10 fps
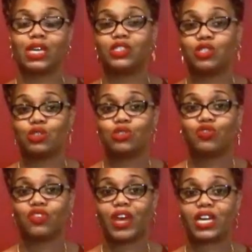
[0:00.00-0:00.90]
It's
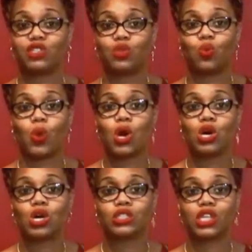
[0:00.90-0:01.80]
used for vaginal
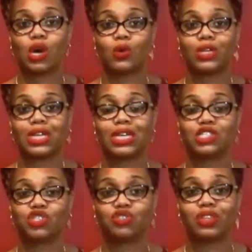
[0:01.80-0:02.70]
wall toning,
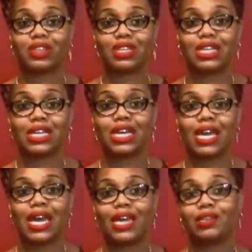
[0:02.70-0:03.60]
strengthening,
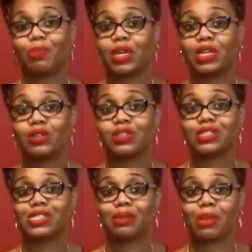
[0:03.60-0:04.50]
and depending on
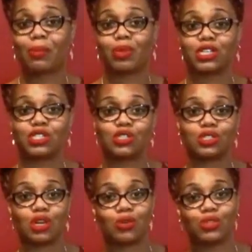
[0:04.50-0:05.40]
the semi-precious
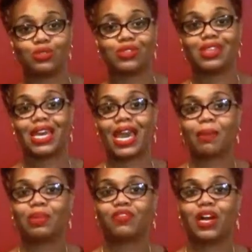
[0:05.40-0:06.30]
stone used, they
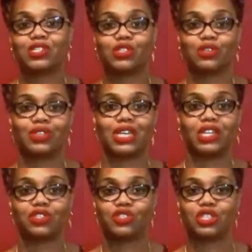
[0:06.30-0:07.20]
amplify certain
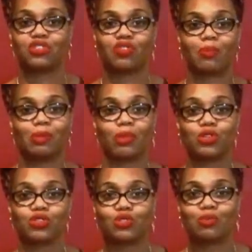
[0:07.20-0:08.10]
energies from
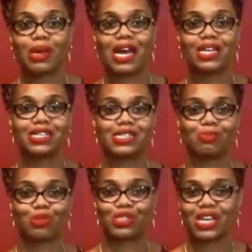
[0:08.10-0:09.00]
emotional balance,
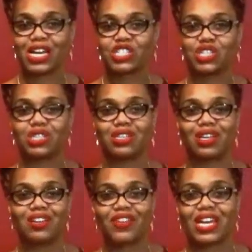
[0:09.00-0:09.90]
protection,
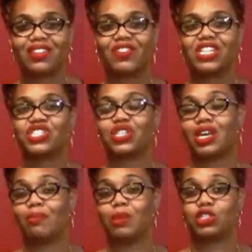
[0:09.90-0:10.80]
love
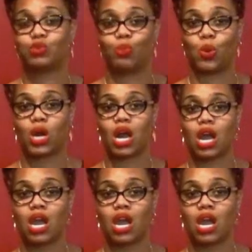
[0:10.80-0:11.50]
elevation, and much more.